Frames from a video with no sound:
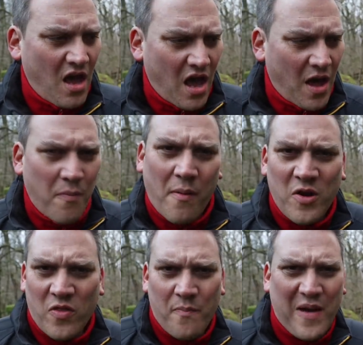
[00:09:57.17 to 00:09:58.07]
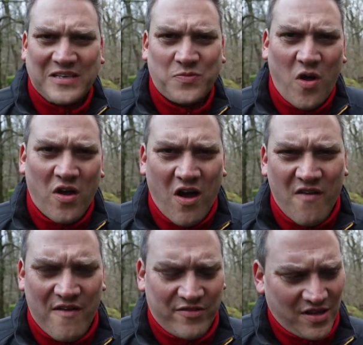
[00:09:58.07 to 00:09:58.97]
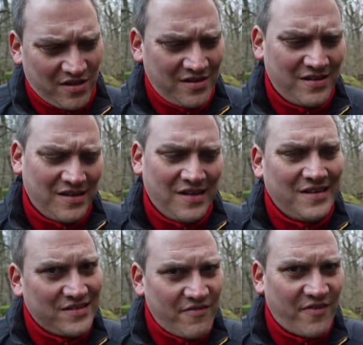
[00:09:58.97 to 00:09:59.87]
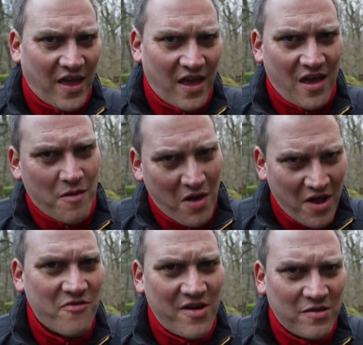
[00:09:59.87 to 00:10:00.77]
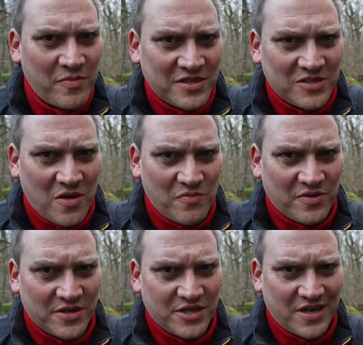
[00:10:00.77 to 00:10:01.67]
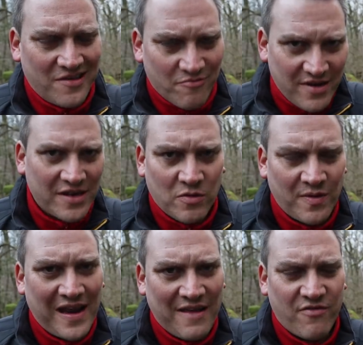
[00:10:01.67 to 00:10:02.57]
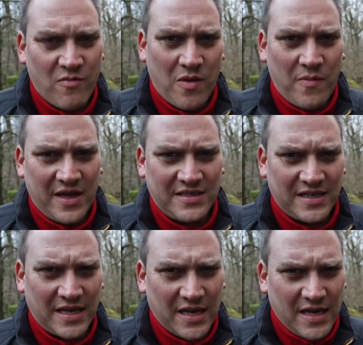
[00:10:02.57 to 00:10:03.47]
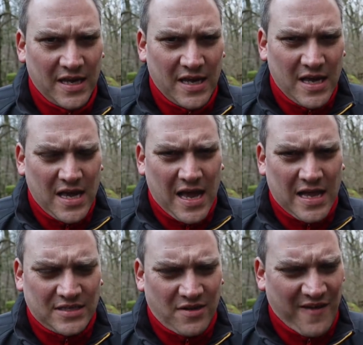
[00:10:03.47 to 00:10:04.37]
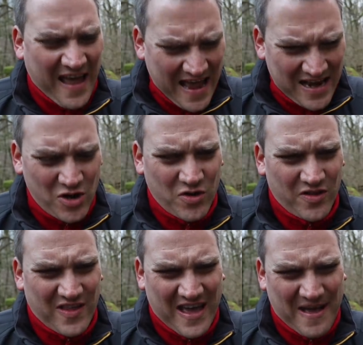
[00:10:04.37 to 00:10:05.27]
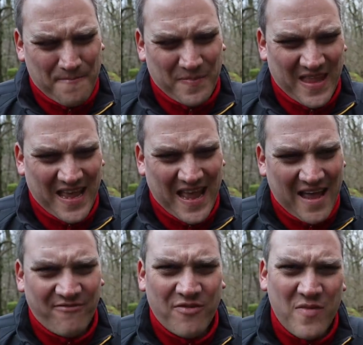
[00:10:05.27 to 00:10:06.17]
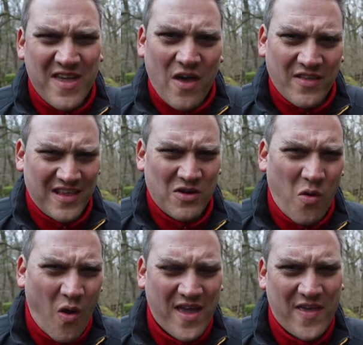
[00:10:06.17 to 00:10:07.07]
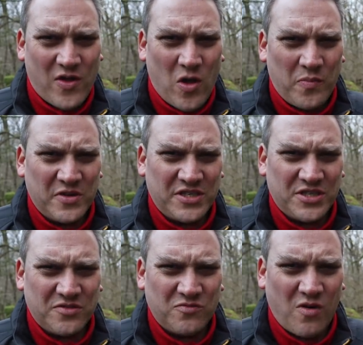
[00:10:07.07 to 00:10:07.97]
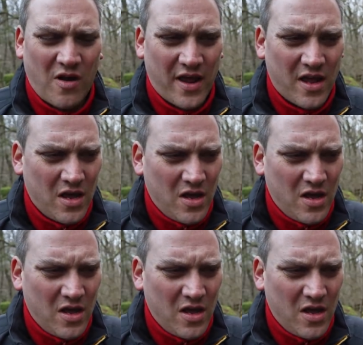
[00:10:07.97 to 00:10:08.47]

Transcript: Probably not the best work I've ever done, Don't forget, I'm under bit of time pressure. I really want to be late for my meeting. And so I've had a look at that, and for me, I didn't quite get the composition right.